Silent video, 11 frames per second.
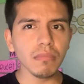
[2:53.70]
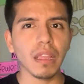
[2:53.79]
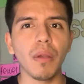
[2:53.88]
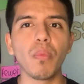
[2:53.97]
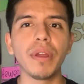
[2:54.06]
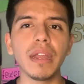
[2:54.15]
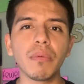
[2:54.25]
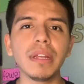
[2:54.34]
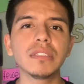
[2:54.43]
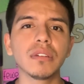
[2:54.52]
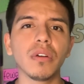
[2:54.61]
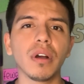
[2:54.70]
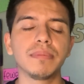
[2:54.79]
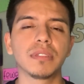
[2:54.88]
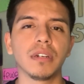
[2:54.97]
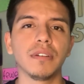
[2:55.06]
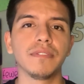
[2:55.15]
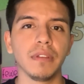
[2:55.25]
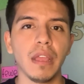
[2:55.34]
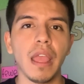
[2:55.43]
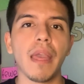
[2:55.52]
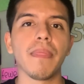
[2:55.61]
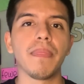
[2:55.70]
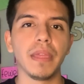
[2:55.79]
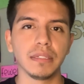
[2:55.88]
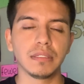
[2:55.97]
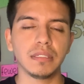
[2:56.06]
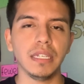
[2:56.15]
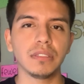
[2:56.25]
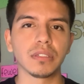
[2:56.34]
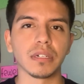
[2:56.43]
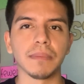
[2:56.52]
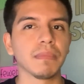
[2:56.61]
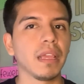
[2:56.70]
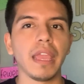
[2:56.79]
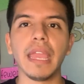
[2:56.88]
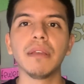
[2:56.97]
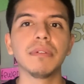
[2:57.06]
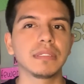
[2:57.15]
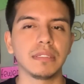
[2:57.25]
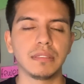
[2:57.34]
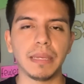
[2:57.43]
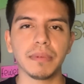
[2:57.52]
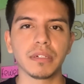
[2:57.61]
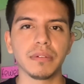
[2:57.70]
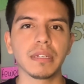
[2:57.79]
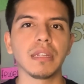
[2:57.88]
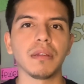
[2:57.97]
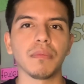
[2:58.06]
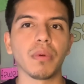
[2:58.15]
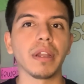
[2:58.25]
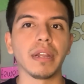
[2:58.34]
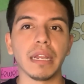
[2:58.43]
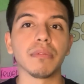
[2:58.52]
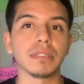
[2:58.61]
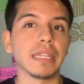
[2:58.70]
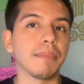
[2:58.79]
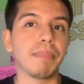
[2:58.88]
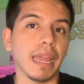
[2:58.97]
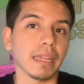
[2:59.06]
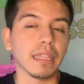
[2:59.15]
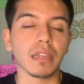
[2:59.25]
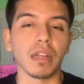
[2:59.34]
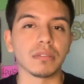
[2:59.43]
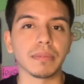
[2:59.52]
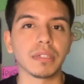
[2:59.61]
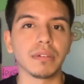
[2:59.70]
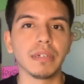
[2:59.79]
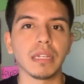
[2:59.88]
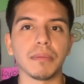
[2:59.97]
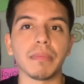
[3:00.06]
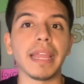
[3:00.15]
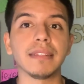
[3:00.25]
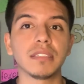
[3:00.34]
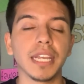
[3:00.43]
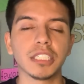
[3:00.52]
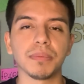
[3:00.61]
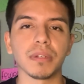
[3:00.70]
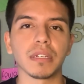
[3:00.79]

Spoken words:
When I went to go observe this teacher, it was the same curriculum where it was a banking concept curriculum, a textbook